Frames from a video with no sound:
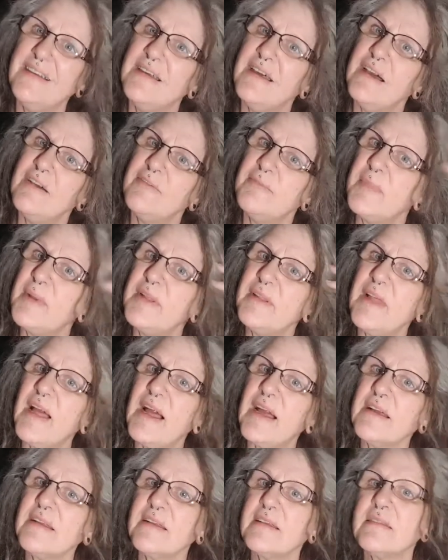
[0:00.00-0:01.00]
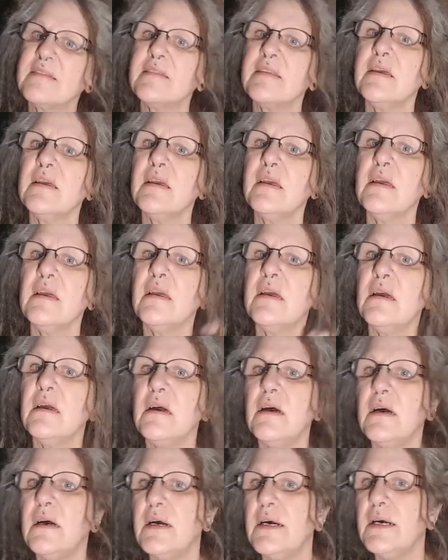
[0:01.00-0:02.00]
of my locks.
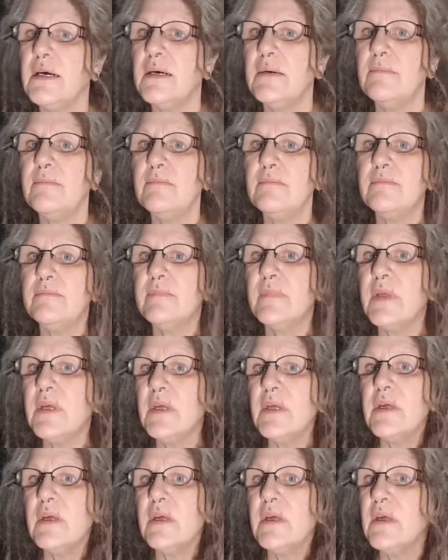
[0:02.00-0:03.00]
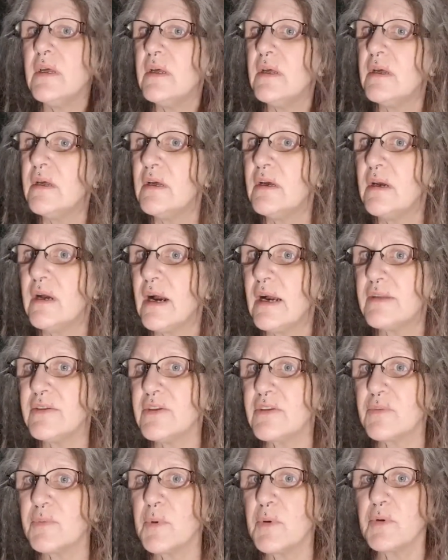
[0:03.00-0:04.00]
I
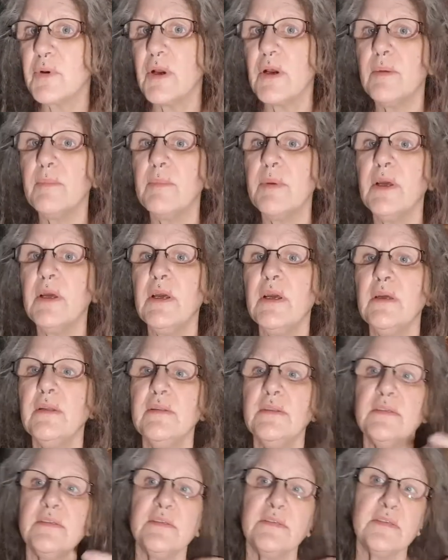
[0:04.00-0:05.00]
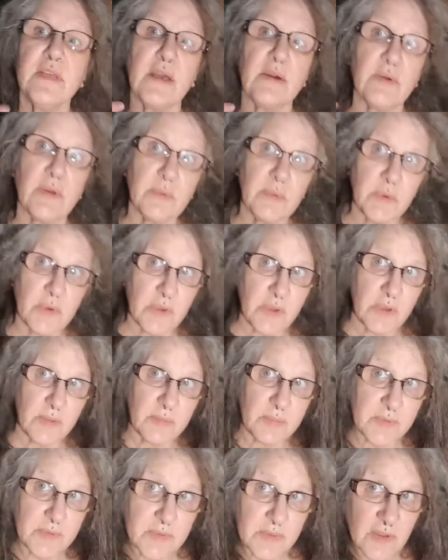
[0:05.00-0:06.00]
just woke up and this is how I woke up,
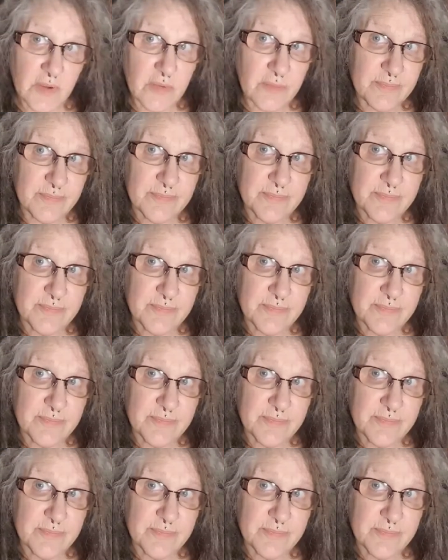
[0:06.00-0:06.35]
so.